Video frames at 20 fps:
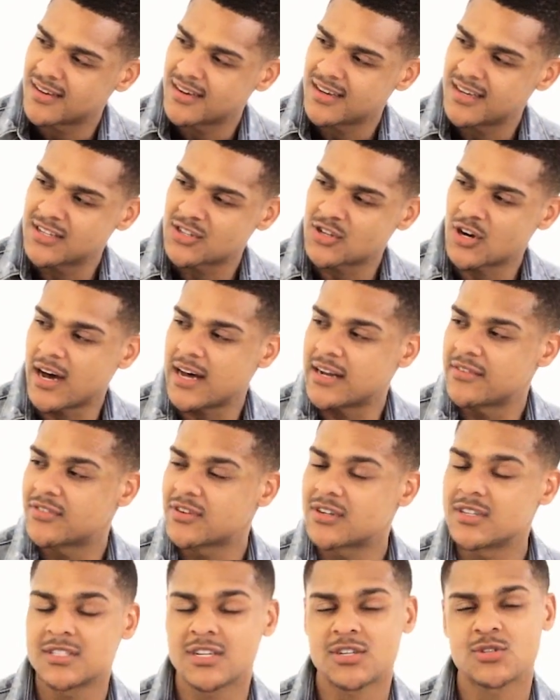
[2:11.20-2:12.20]
Yeah, he's got
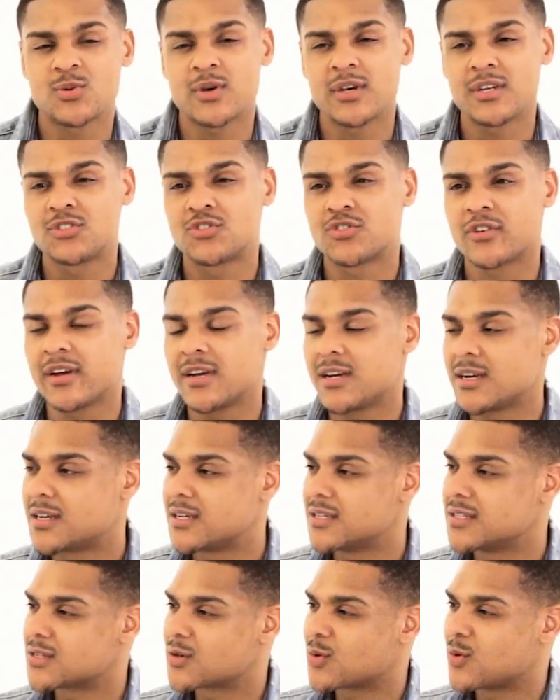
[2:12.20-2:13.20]
advocates. I swear Drake
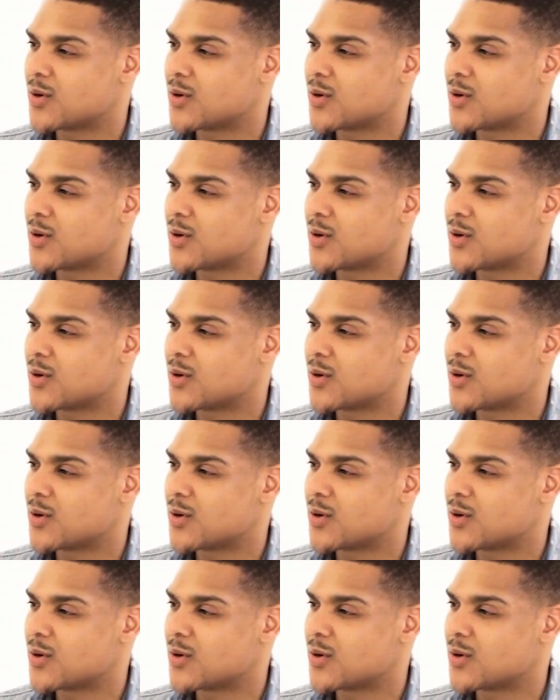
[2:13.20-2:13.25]
is